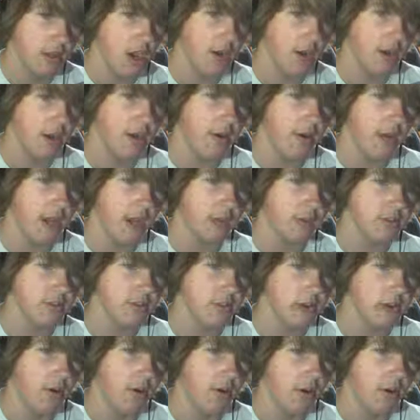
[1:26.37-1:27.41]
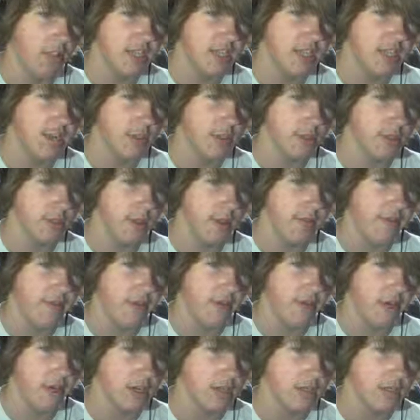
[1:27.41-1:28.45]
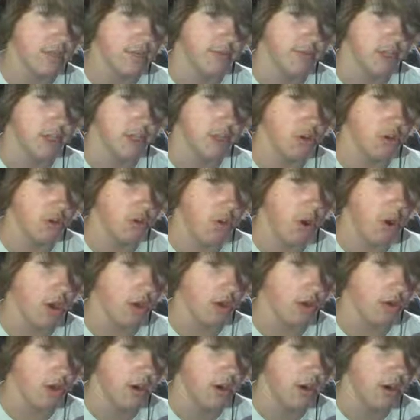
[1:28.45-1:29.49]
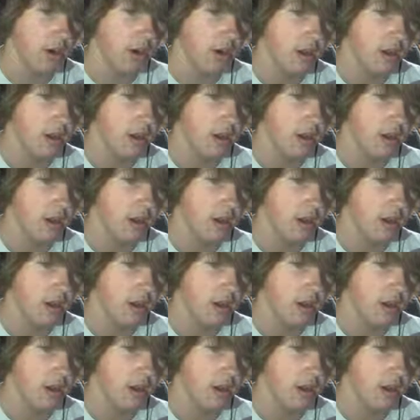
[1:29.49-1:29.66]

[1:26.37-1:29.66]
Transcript: Oh wait, no, actually no. Dead was my favorite, because it was underwater.